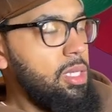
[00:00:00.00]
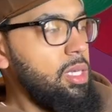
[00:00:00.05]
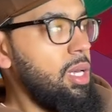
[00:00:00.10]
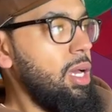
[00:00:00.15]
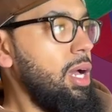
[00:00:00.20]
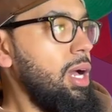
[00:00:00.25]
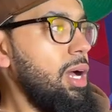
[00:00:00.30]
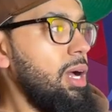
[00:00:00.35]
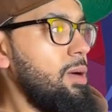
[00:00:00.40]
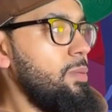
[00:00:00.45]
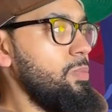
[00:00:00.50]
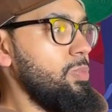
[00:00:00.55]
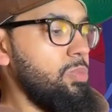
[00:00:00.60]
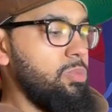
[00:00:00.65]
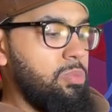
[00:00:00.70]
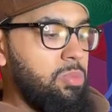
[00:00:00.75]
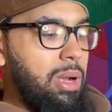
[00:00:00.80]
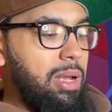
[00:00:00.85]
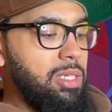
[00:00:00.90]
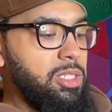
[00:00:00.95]

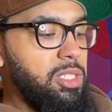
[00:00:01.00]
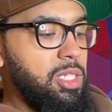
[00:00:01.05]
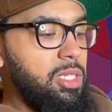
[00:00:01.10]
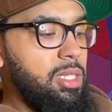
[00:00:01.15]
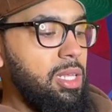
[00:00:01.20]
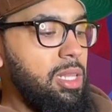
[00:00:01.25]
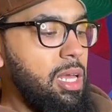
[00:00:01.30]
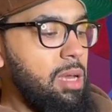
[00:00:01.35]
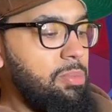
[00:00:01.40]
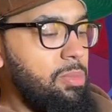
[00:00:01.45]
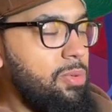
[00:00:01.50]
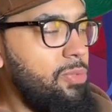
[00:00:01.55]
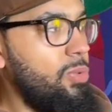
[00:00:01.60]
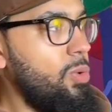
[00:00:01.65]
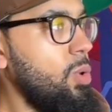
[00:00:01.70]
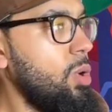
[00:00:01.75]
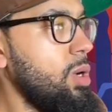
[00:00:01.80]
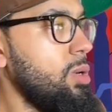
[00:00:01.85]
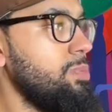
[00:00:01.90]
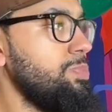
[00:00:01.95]
Probably should have done that
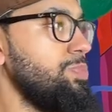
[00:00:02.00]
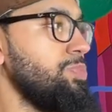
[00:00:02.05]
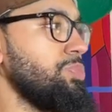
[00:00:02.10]
before.